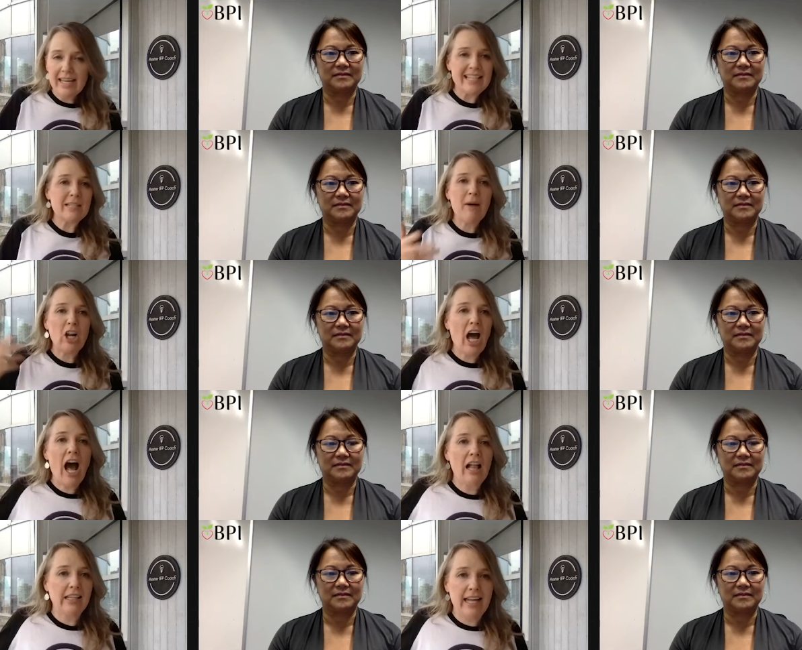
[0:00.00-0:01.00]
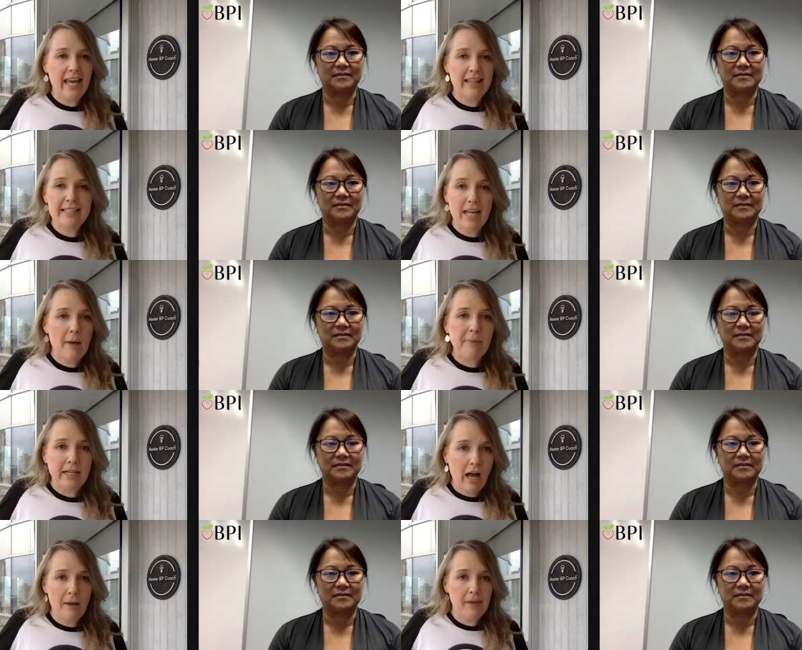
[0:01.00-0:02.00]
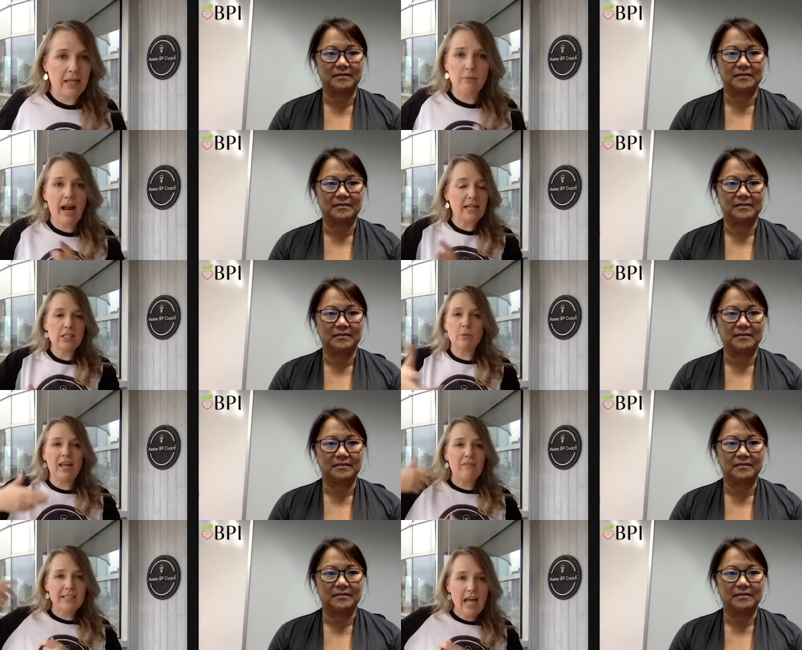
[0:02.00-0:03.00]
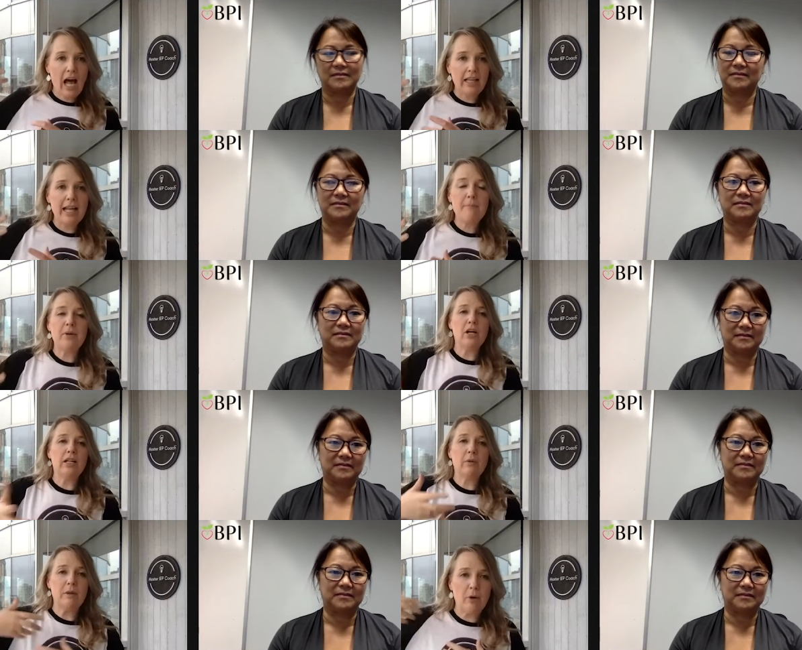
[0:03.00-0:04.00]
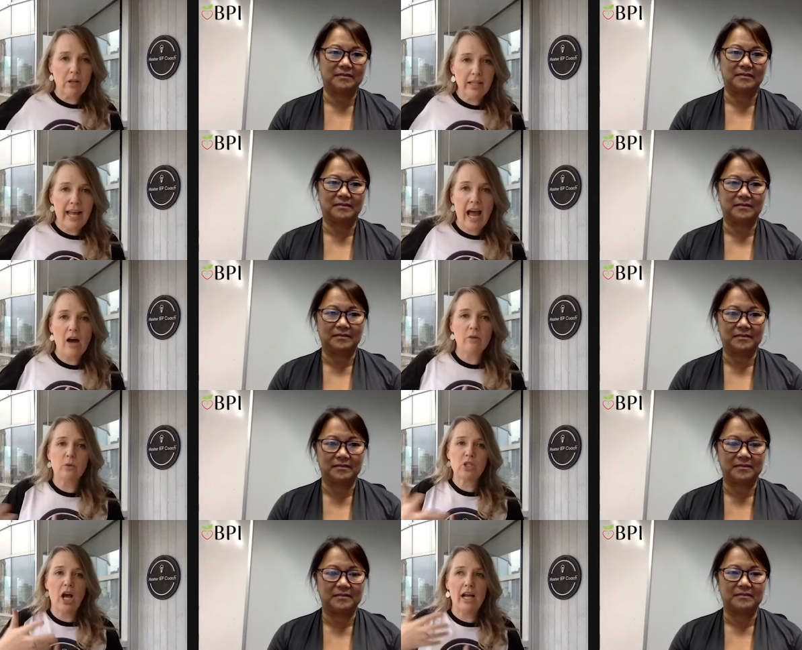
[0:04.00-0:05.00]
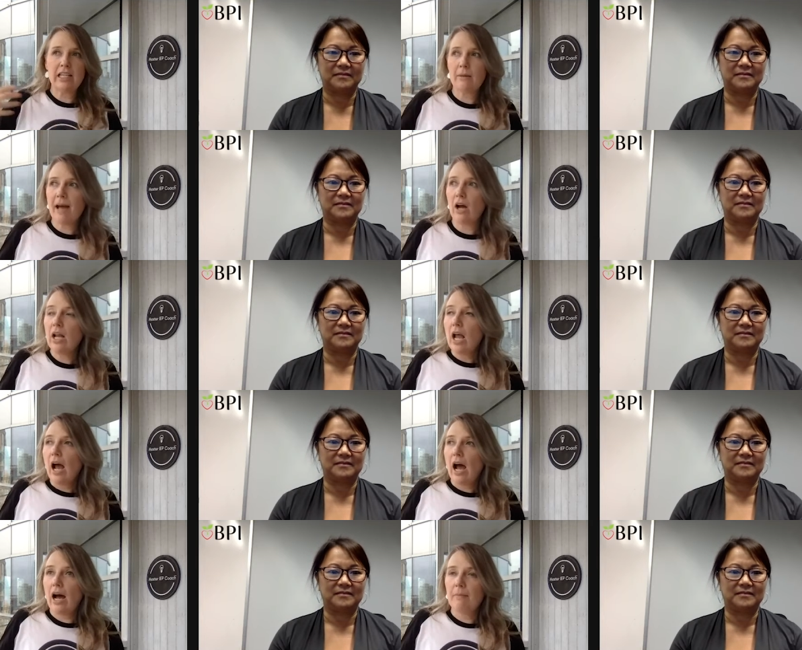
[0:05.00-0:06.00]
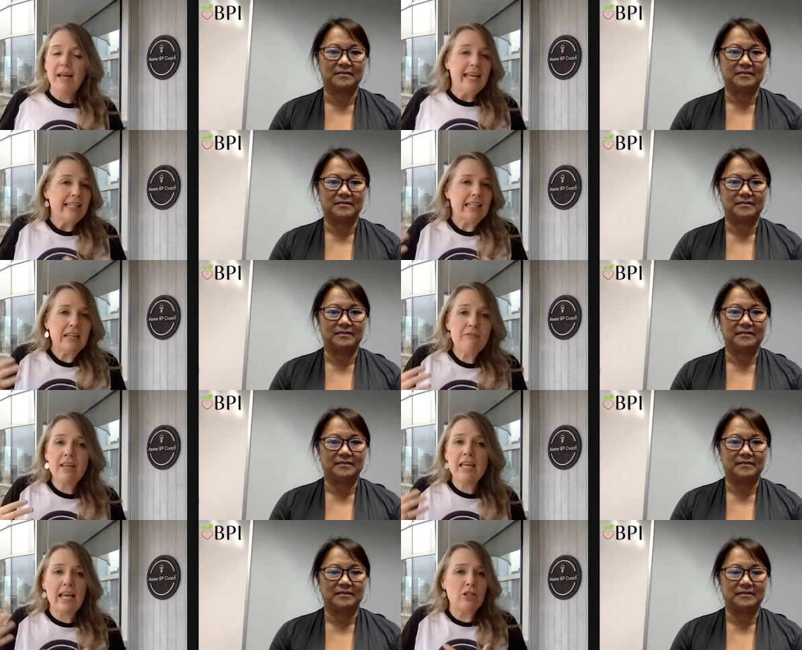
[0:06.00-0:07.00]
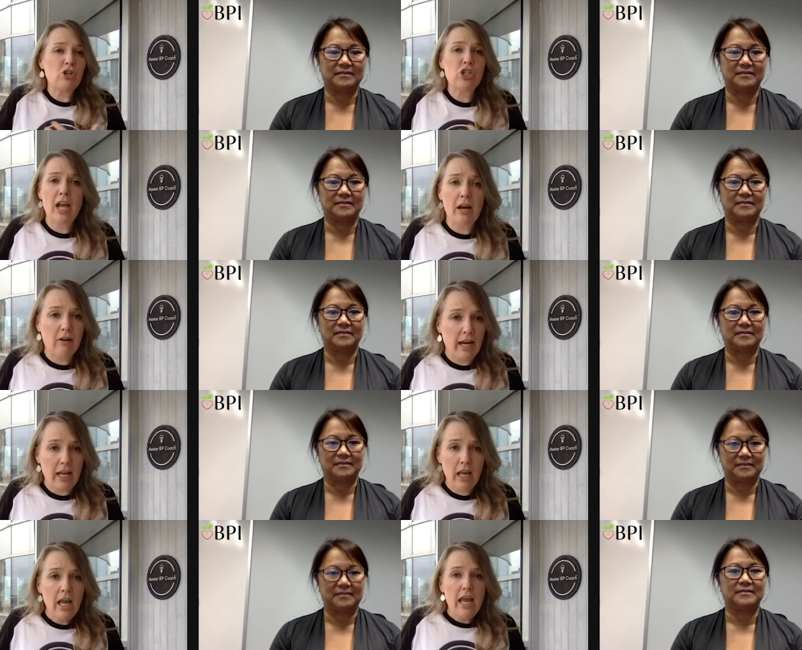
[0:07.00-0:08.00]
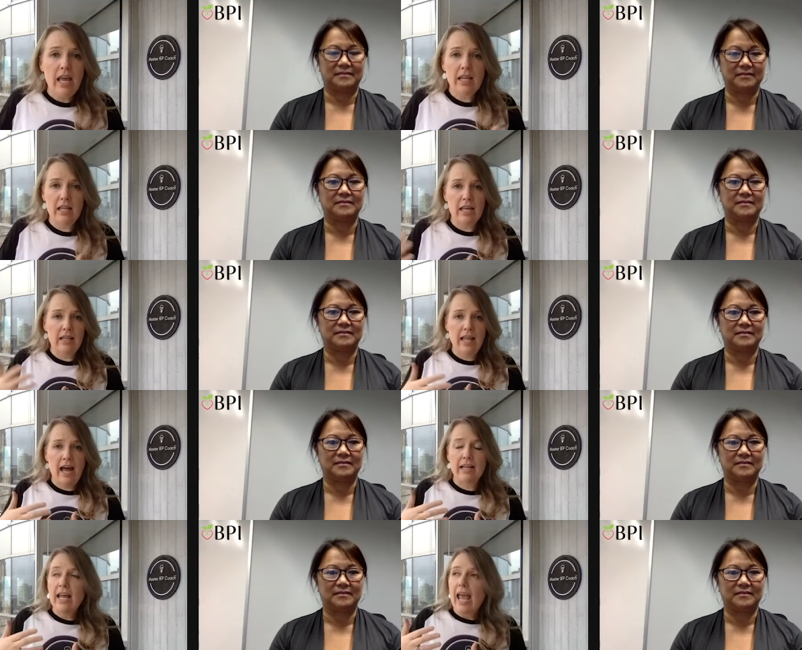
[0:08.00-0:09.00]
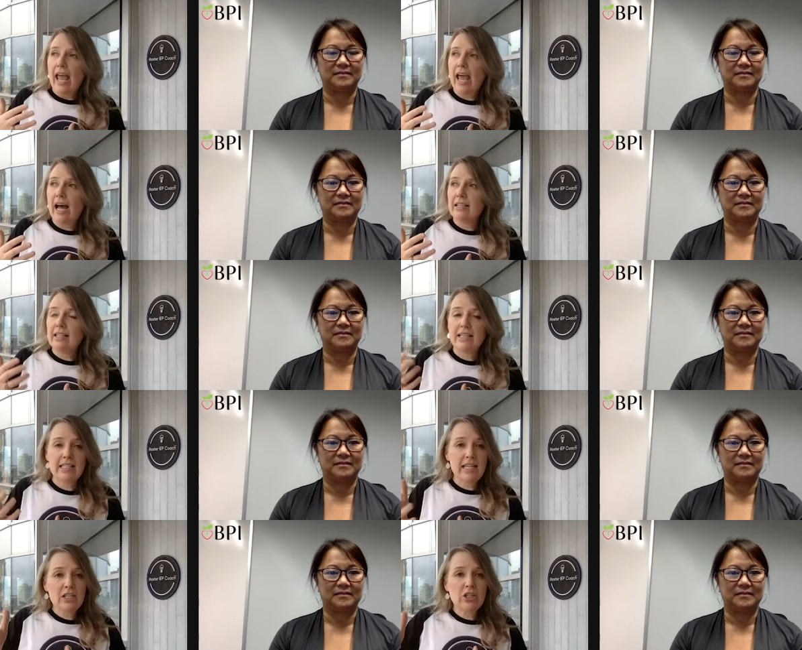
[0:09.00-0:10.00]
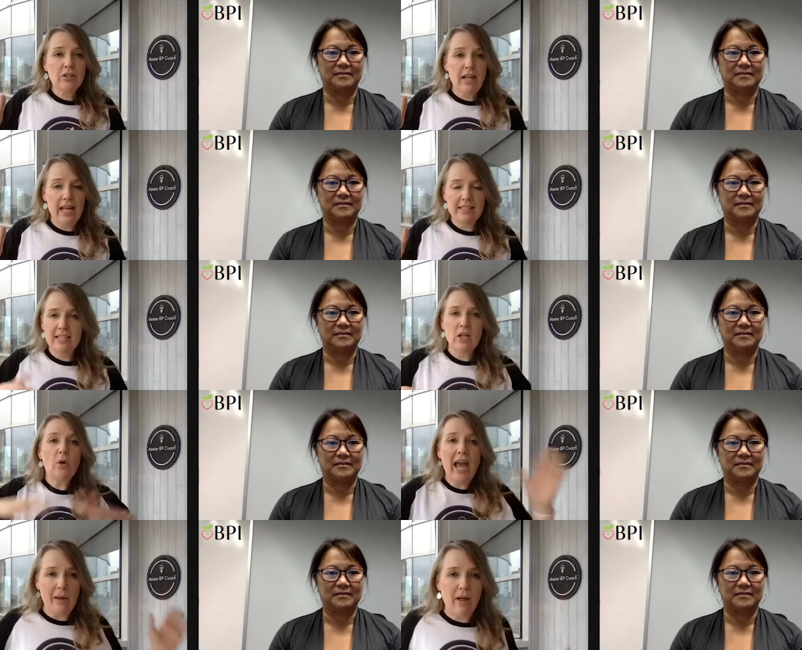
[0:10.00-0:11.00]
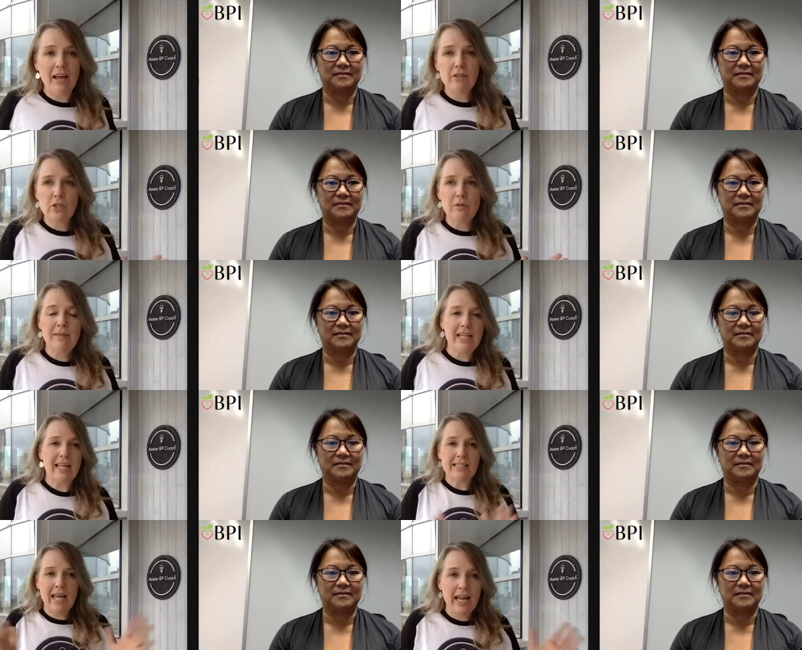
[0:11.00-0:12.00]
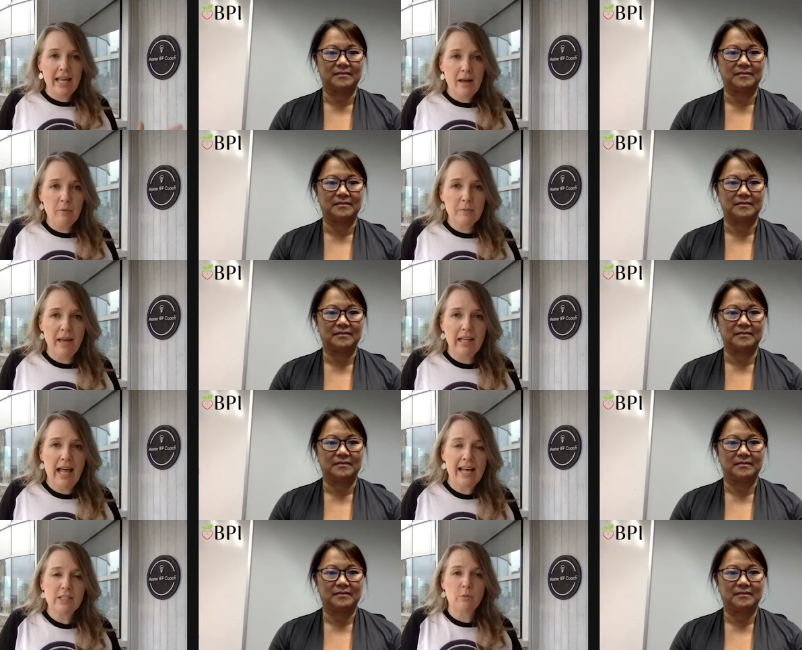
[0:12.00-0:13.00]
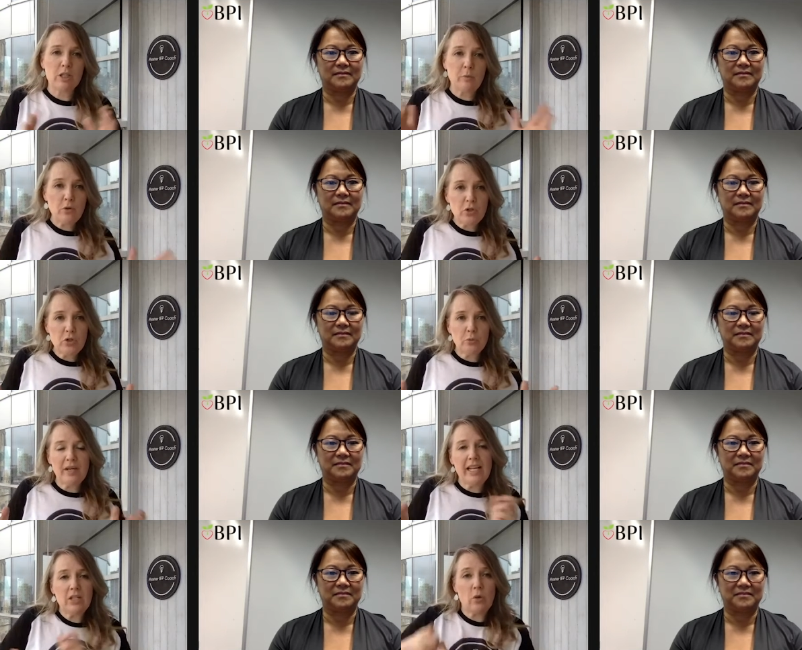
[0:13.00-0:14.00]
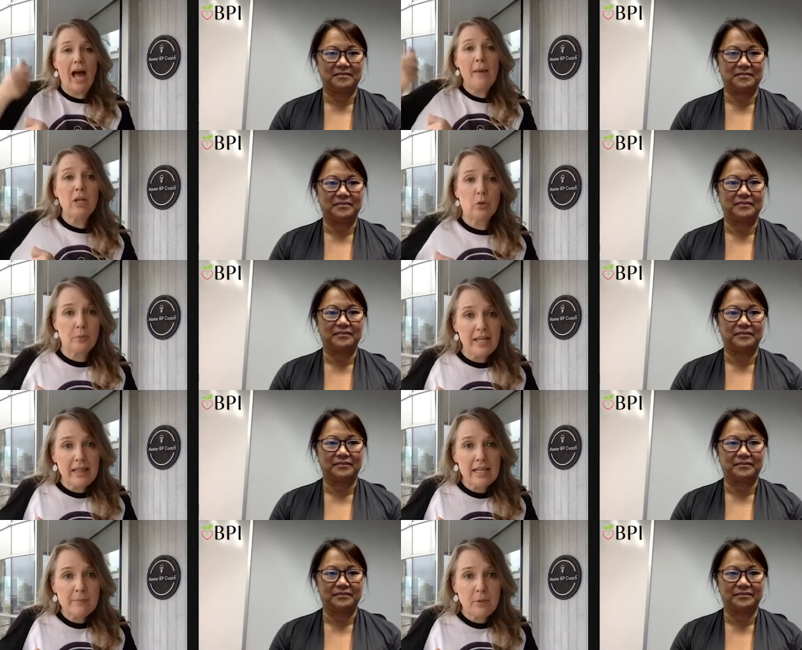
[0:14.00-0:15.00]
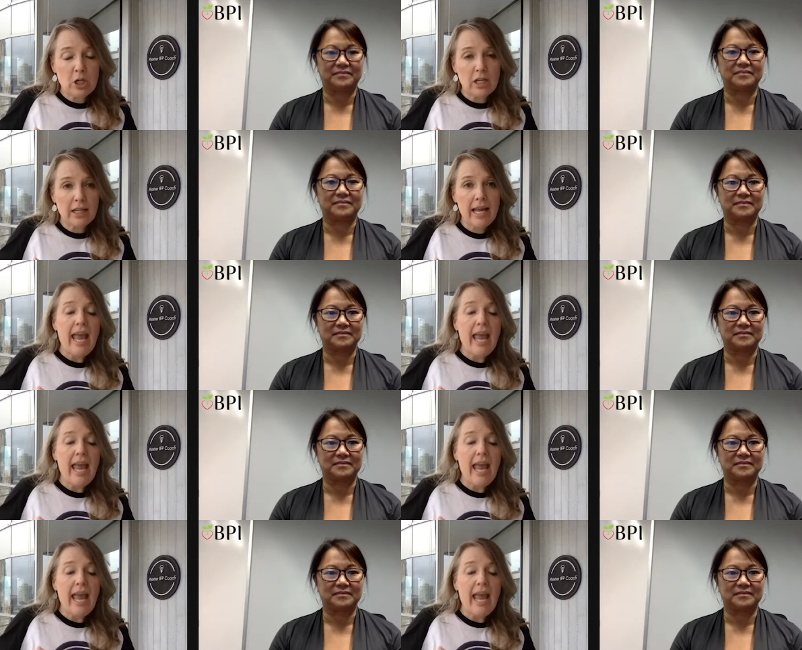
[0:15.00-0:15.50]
Speaker 1: it's about a holiday that's up and coming, right? So we have this holiday book and we pull it out and we're talking about giving and sharing in that. And the teacher then says, okay, well, I have a Zoom meeting at 10 a.m. with my class and we're supposed to do reading. So I'm going to read this book